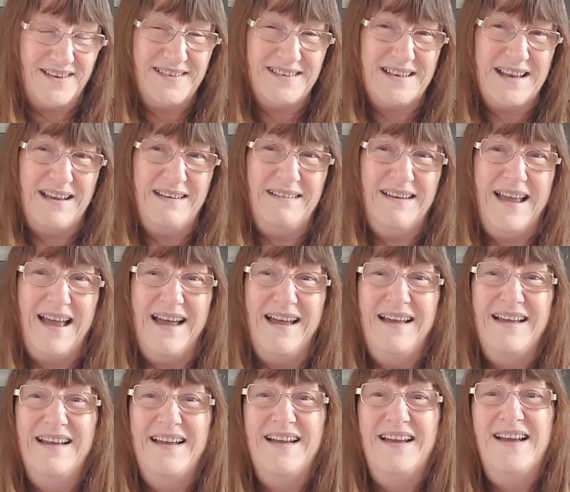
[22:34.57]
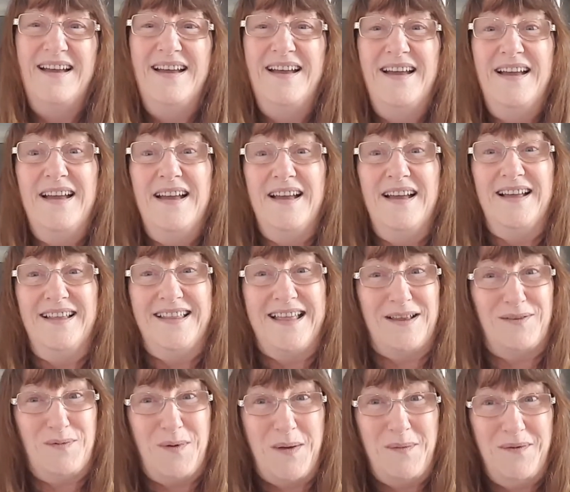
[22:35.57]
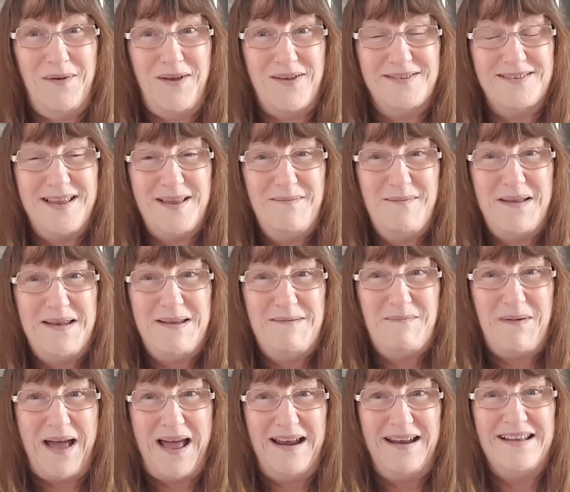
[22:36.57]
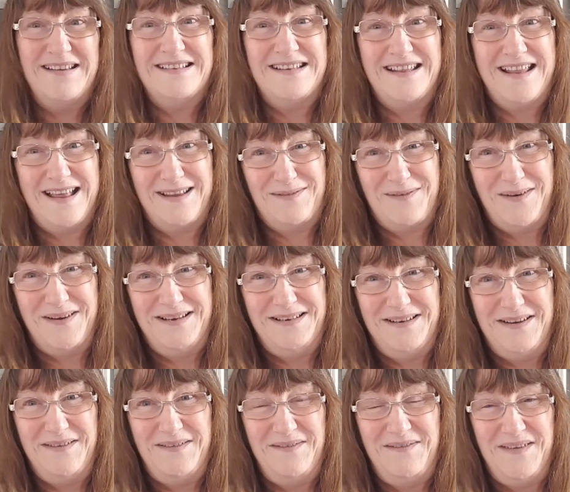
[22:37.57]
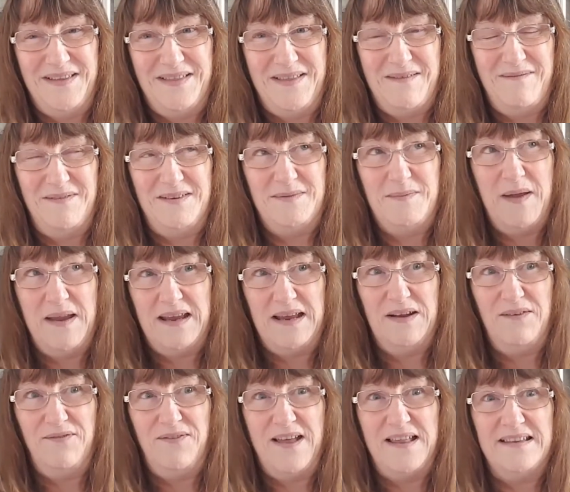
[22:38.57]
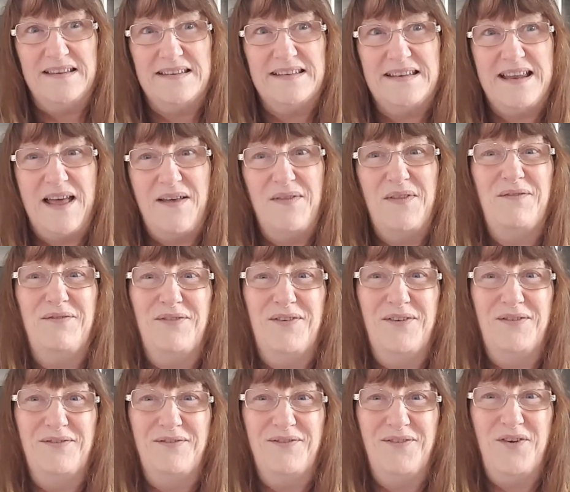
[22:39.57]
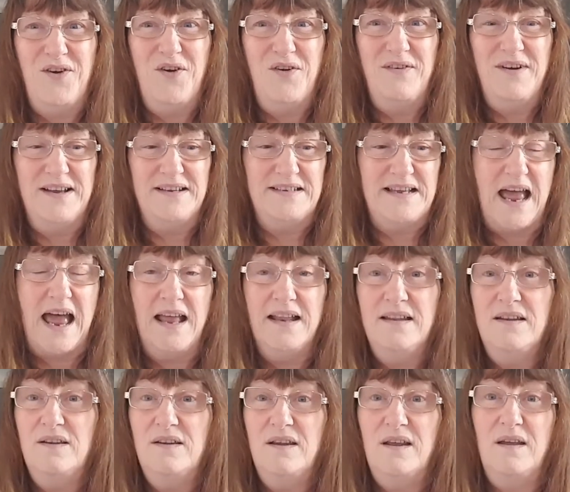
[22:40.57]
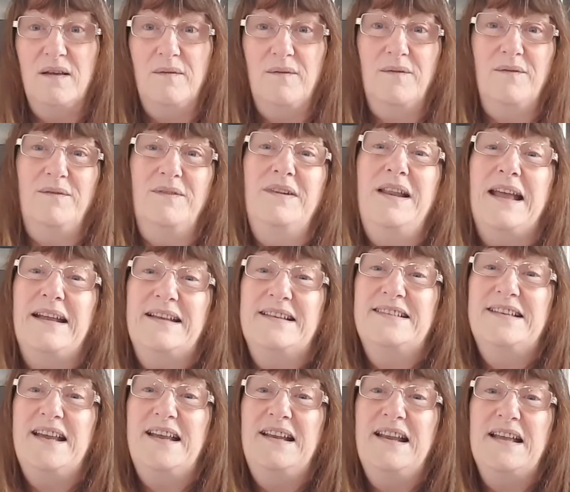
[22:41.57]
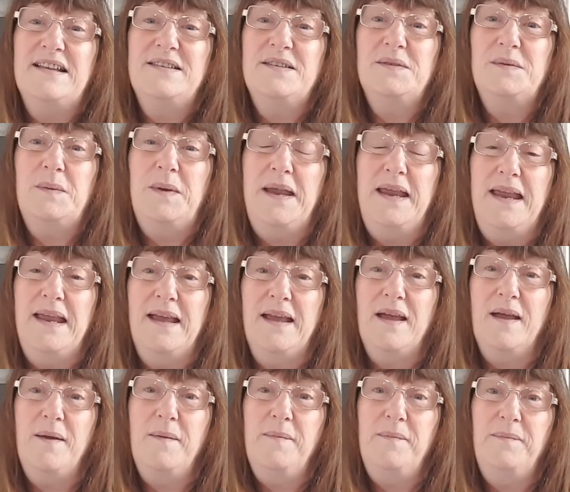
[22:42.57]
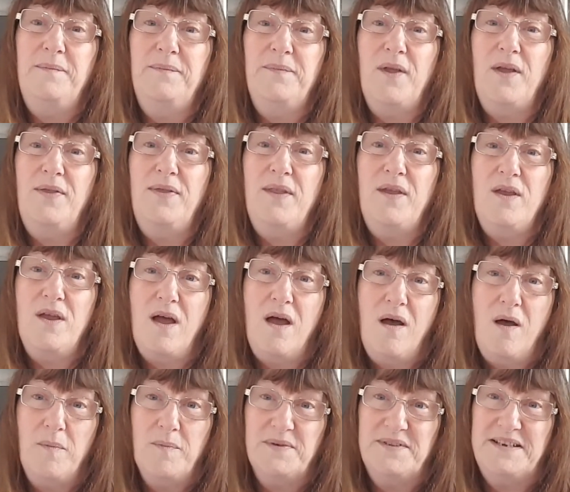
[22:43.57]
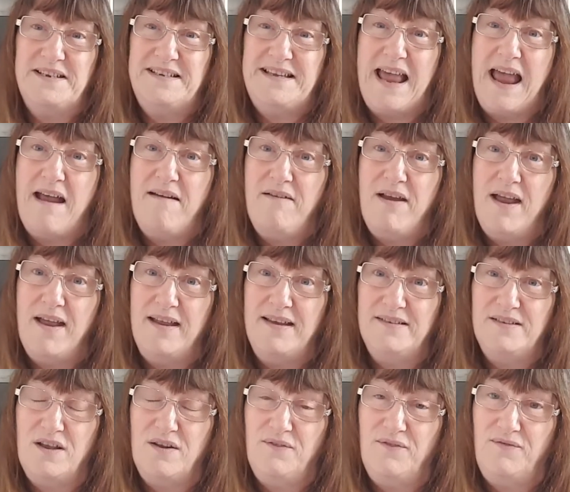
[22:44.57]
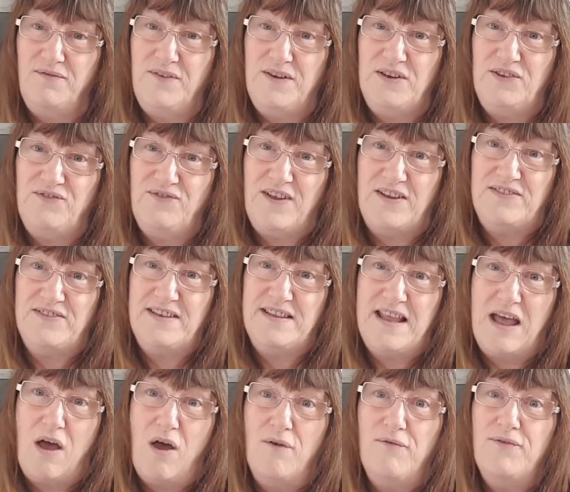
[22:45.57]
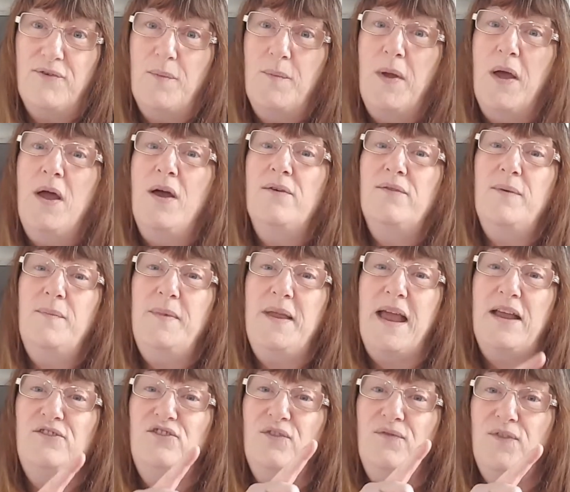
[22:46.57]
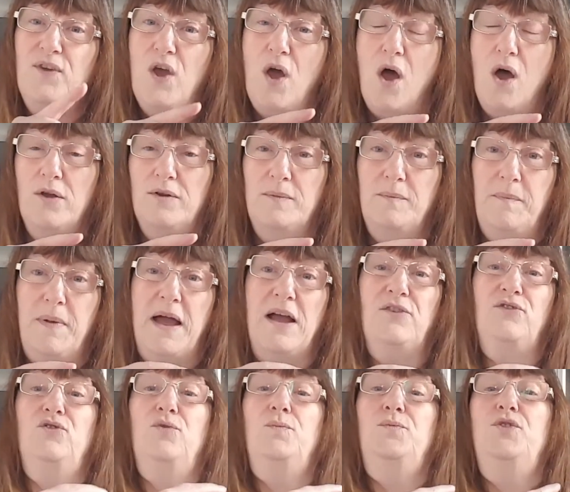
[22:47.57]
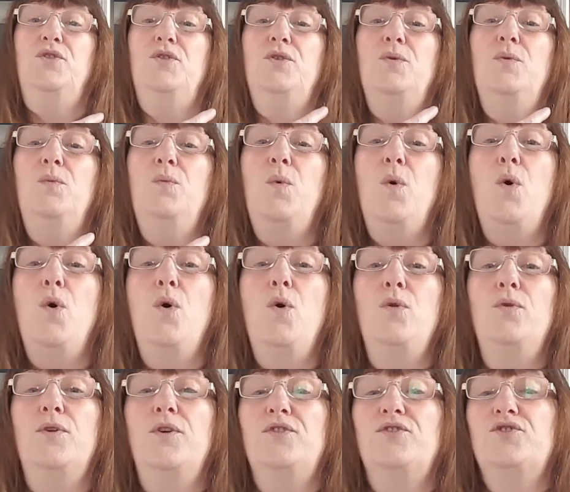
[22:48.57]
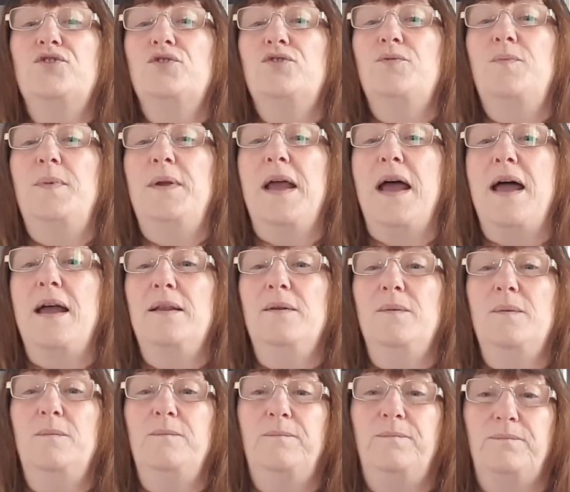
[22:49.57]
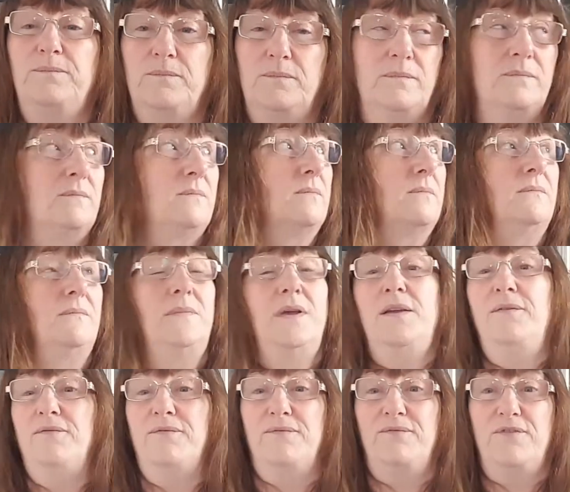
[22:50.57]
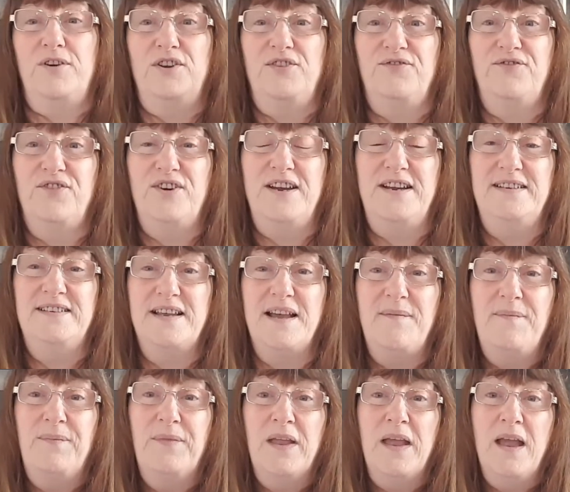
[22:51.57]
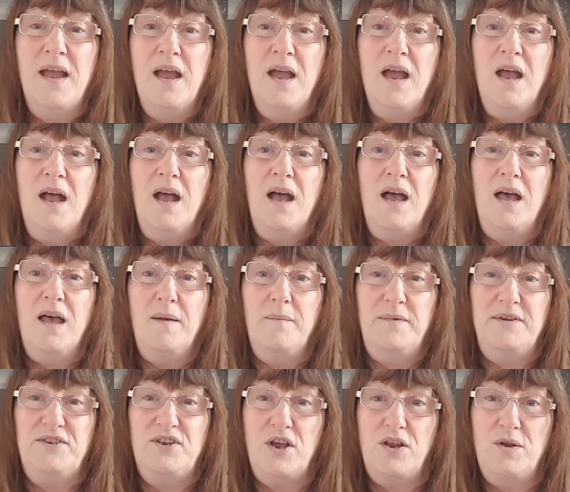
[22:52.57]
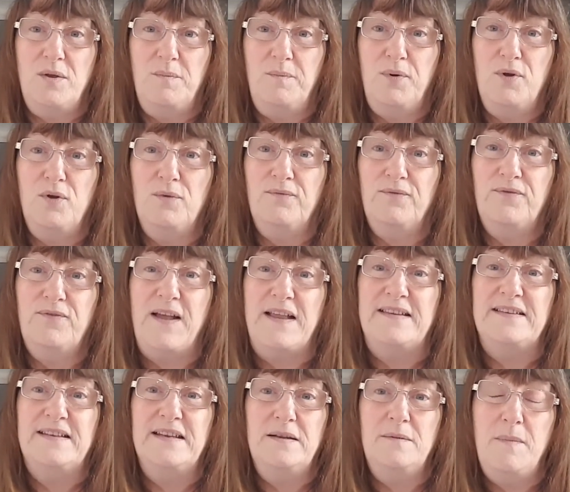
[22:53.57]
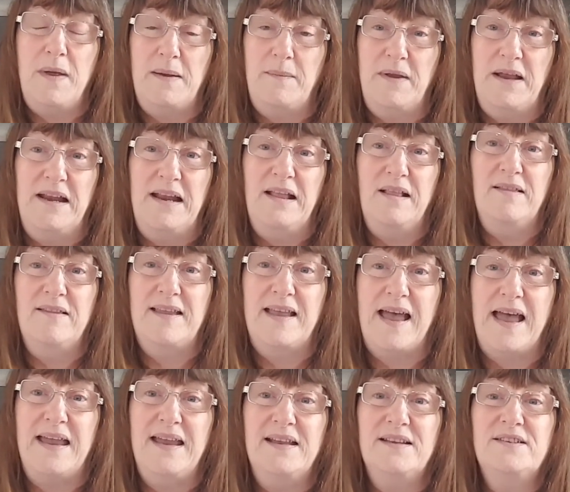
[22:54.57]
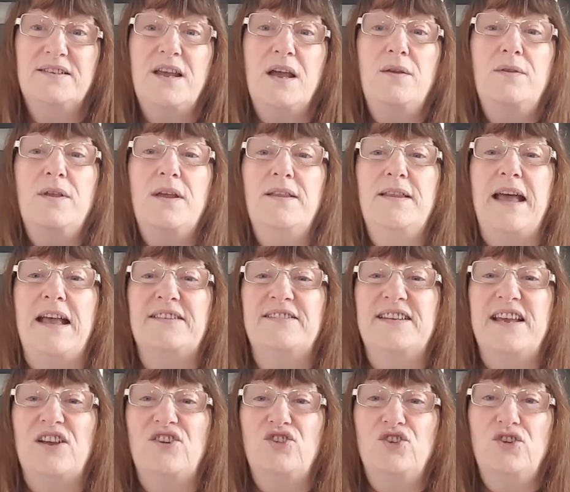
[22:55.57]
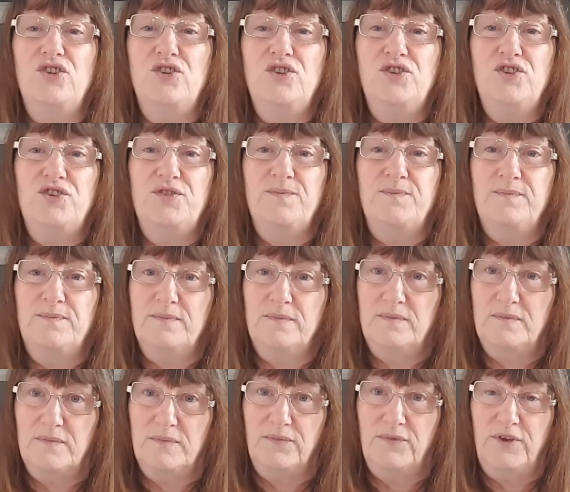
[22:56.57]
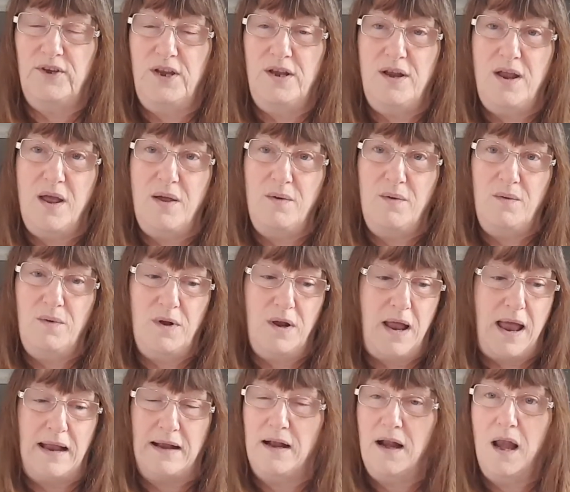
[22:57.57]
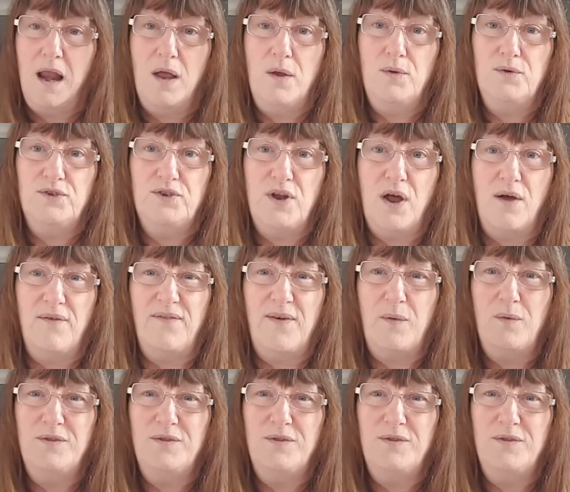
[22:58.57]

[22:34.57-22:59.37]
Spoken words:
So, yeah. That's why we've got so many pallets and that's what he's doing with them. He's making a fence down the front for us. And like I said last week, in the Hopperties area, he's going to finish fencing that off from the edge of the garden patch up to the wall that's sort of behind me fridge freezer. He's going to put fence in and make me a little gate so that section's, you know, enclosed off.